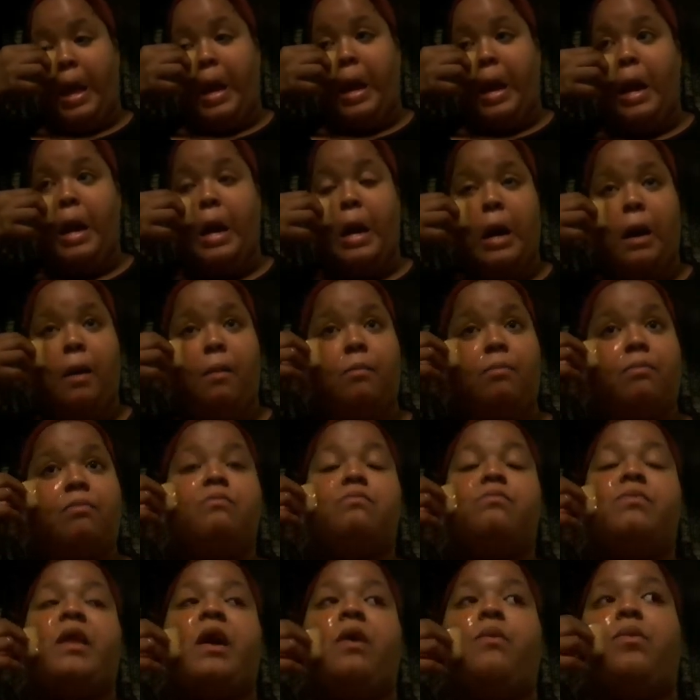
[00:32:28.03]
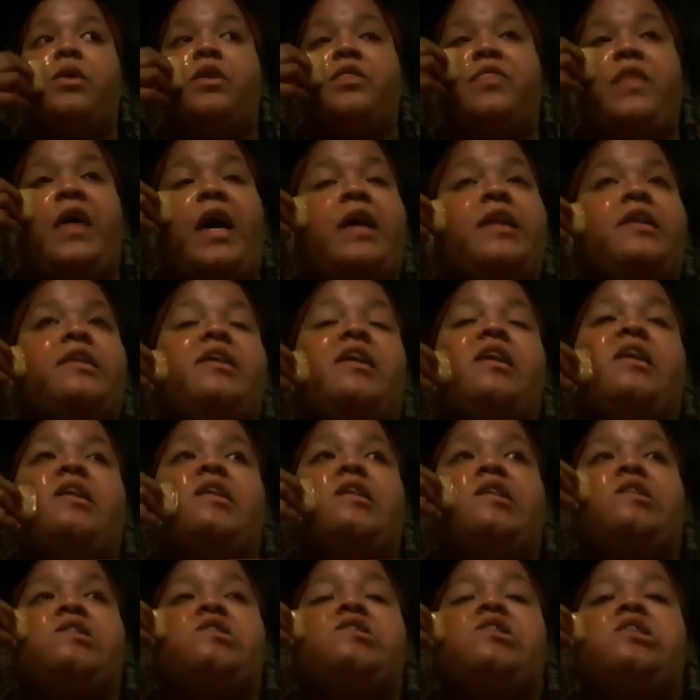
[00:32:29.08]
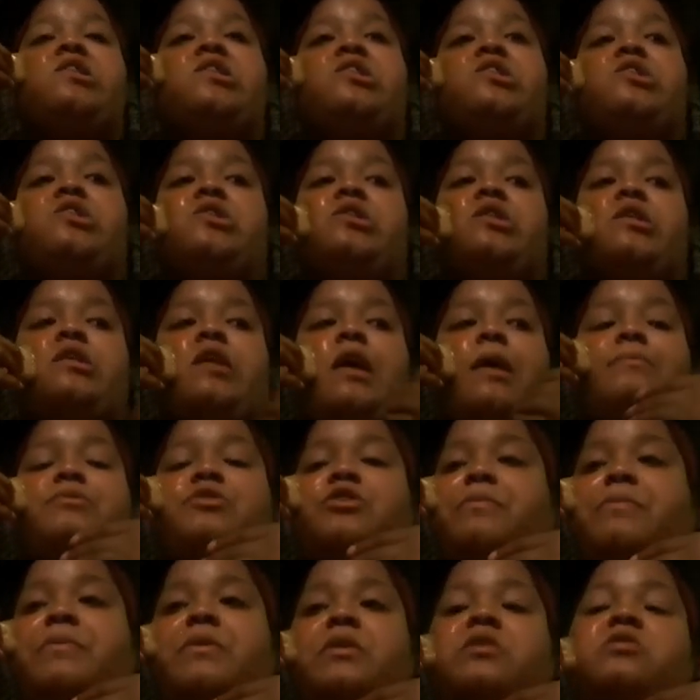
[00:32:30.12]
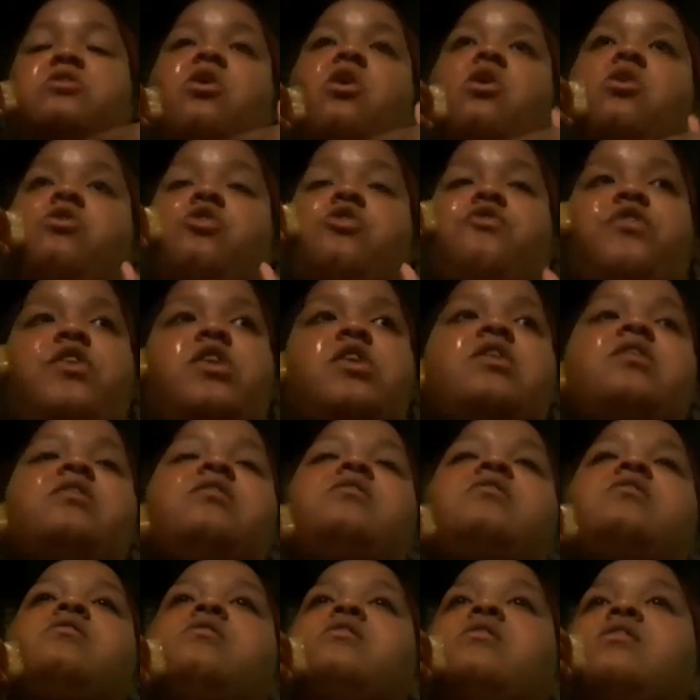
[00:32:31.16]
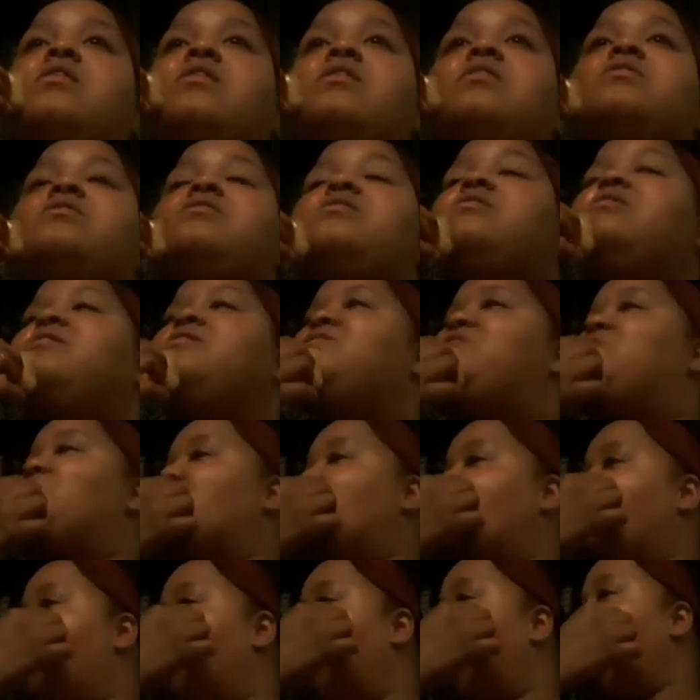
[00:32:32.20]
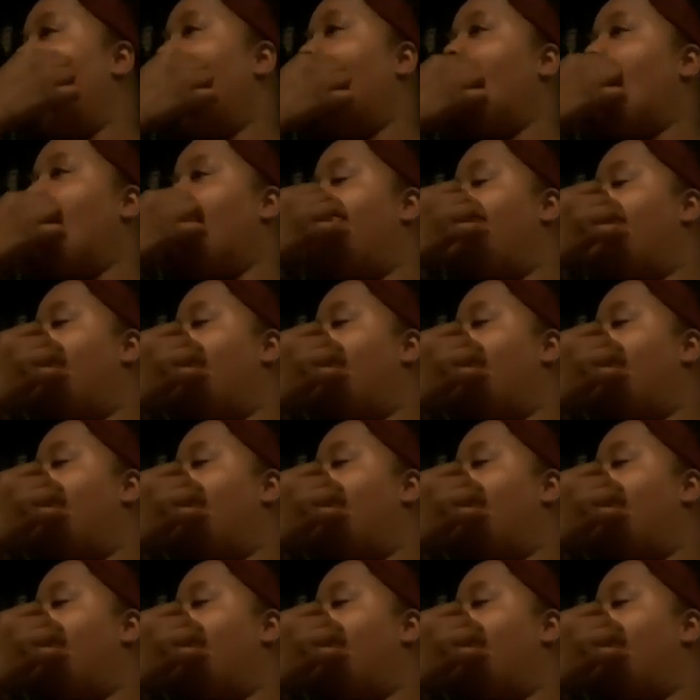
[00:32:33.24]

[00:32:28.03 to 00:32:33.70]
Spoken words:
Now what that does, I'm dripping this all over. Super cold, but